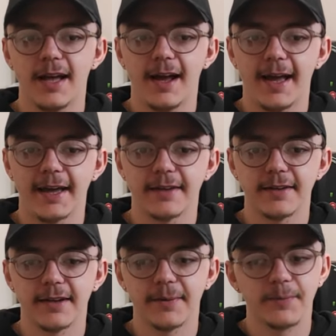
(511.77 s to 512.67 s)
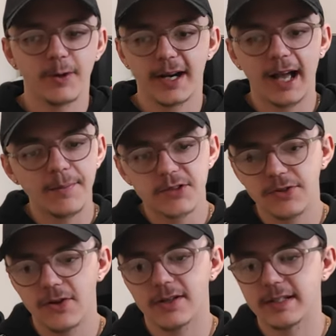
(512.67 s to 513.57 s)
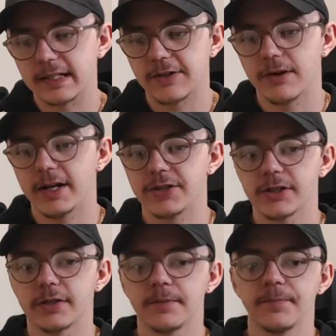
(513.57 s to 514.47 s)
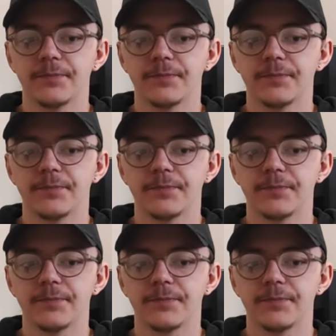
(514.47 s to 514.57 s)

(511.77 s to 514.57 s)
And um, when it comes to content creation,